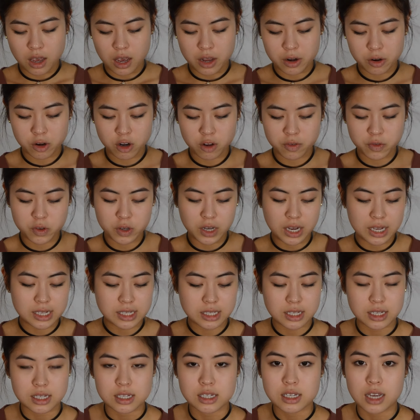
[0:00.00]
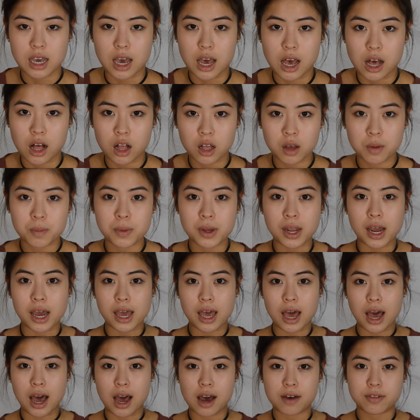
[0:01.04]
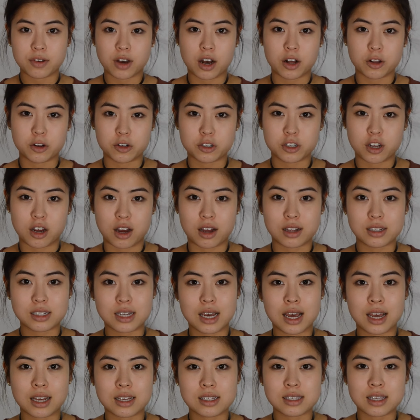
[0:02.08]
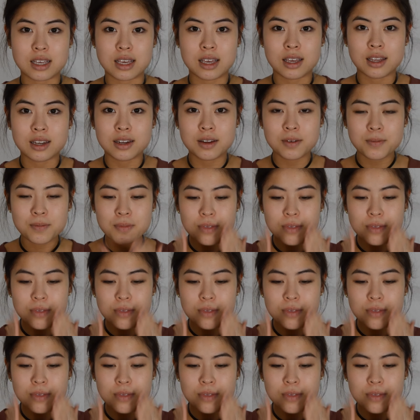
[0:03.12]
I don't know if you guys can tell, but I have colored contacts in.